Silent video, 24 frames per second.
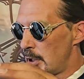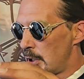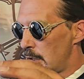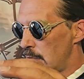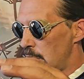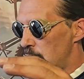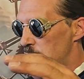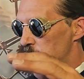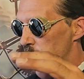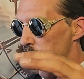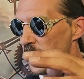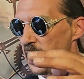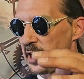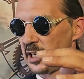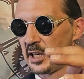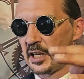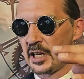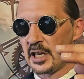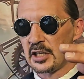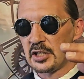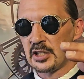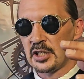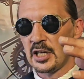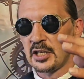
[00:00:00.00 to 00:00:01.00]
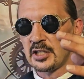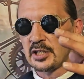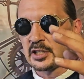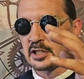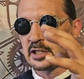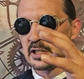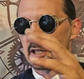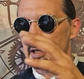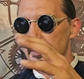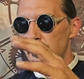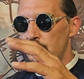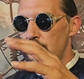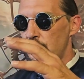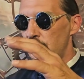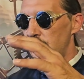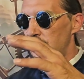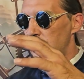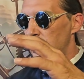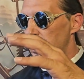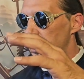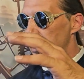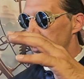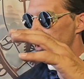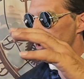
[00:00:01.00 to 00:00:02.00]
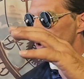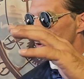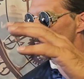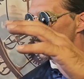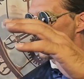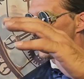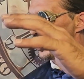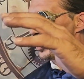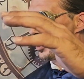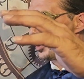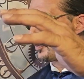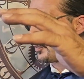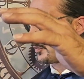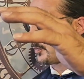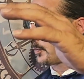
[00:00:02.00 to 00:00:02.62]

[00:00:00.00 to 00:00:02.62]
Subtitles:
expanding our chest and breathing in as we turn,